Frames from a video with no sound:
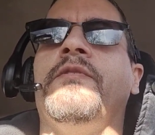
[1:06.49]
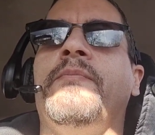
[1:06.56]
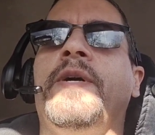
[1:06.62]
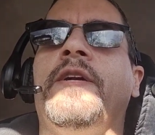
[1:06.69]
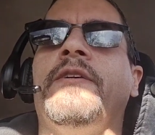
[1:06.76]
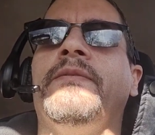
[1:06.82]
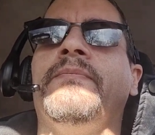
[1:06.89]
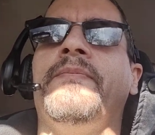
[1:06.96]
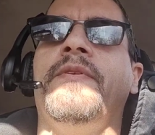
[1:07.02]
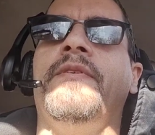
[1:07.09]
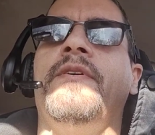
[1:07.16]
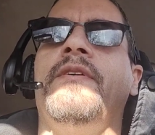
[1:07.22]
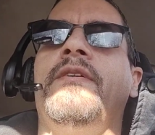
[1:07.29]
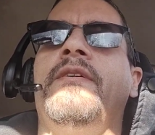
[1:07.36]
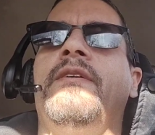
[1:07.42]
the better.
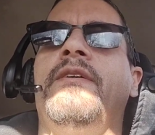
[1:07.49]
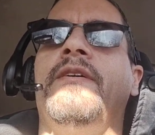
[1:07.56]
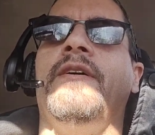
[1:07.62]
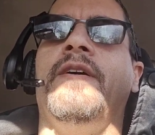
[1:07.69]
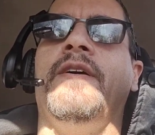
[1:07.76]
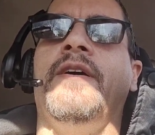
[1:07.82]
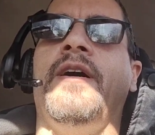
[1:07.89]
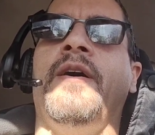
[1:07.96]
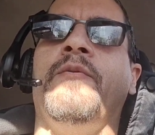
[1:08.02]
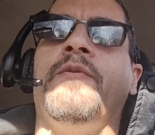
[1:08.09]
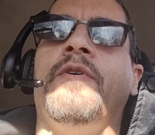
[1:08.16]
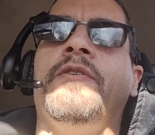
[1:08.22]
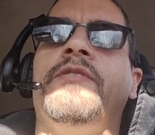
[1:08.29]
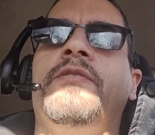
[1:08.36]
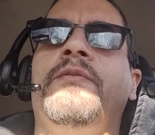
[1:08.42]
I
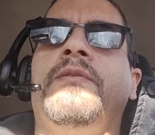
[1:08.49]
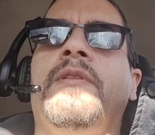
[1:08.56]
would also